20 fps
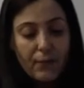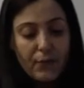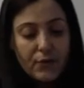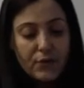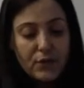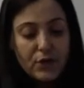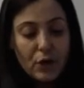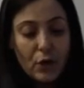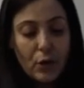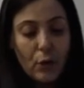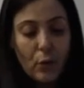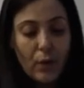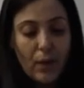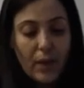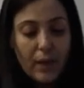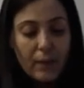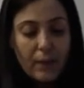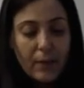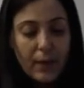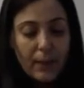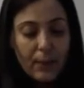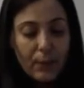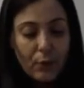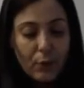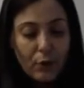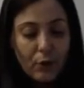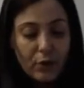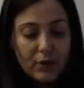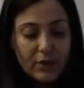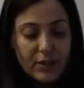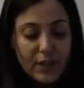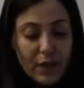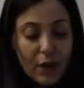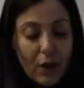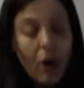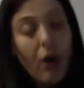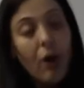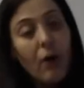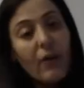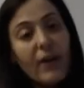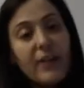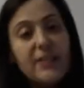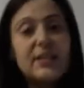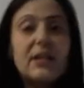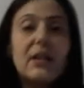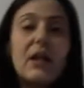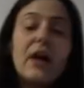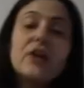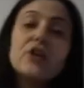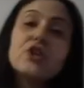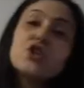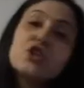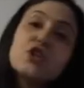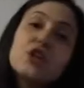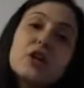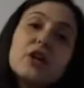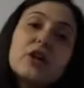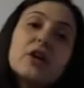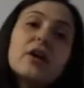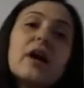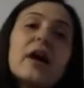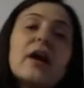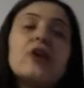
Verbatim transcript: So when people see, oh, that's a lot of sugar,